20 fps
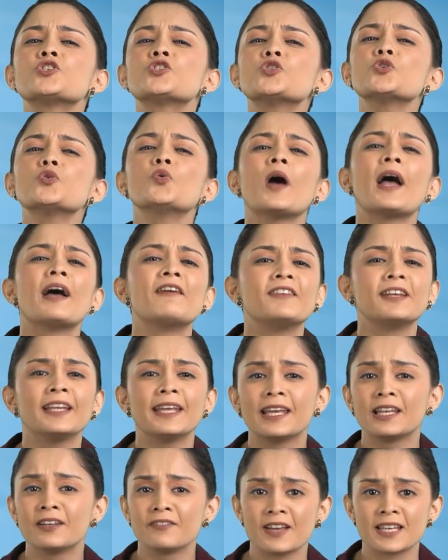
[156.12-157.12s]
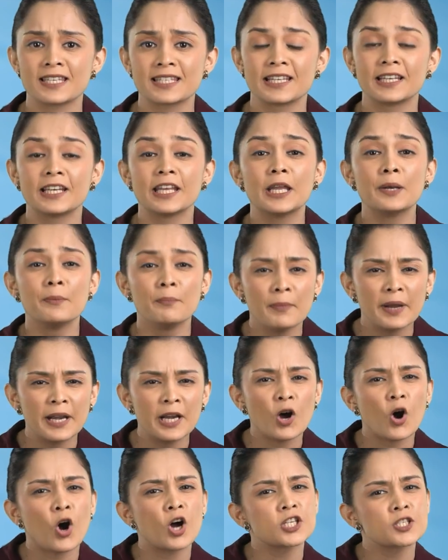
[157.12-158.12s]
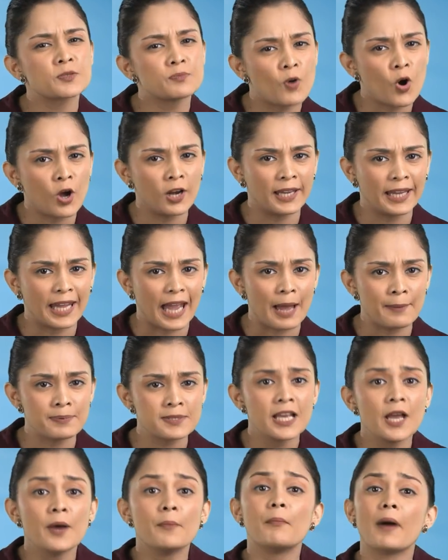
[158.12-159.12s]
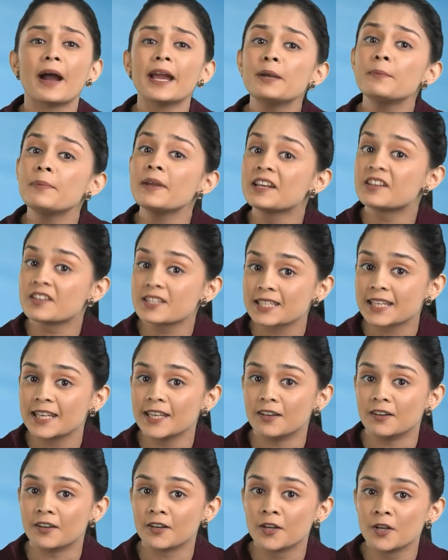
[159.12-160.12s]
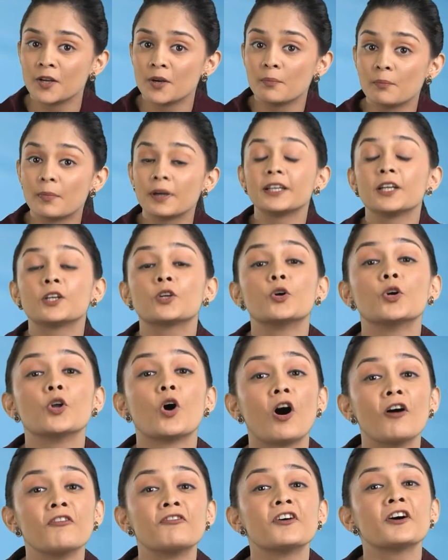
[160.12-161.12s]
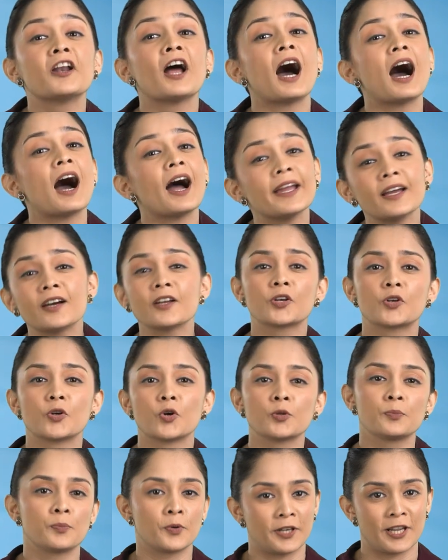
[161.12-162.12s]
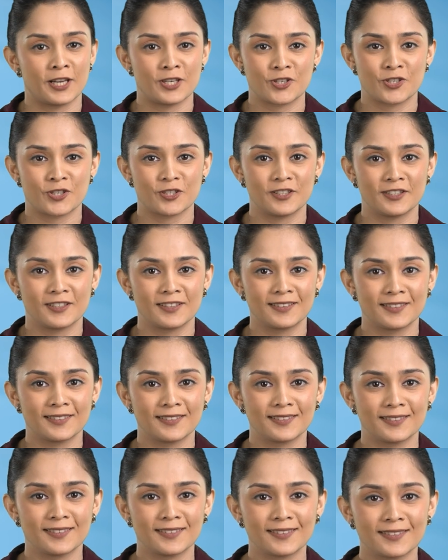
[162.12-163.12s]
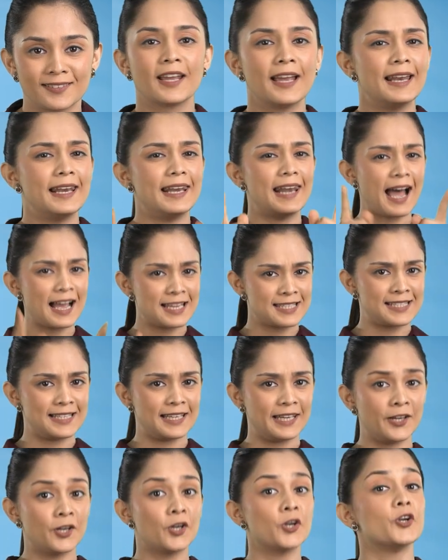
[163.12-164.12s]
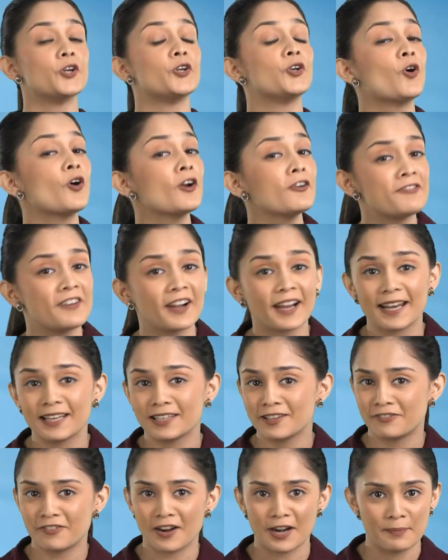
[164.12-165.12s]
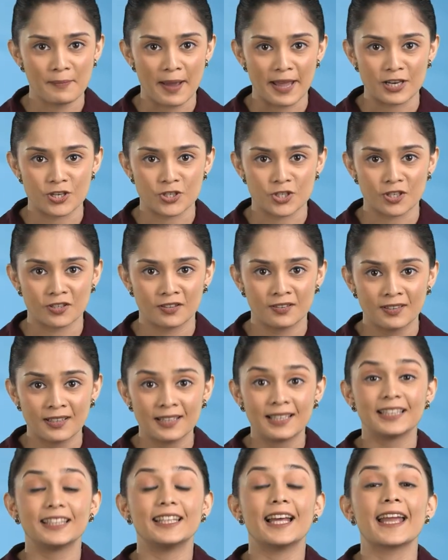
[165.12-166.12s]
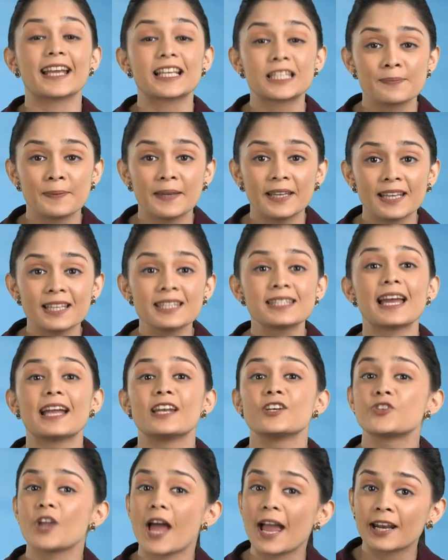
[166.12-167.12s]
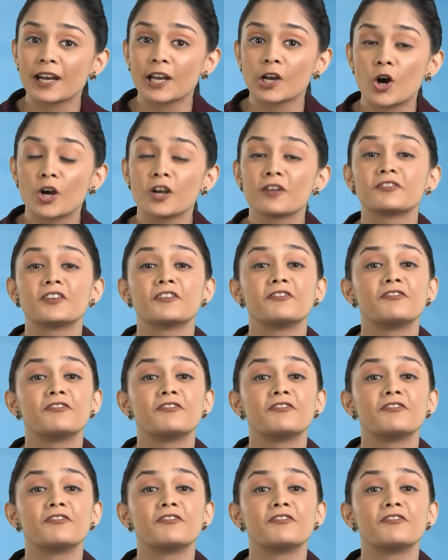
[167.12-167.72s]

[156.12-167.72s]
too heavily invested in mid or small caps might be riskier, but it could offer higher growth potential. Lastly, don't forget the fund manager. The experience and track record of the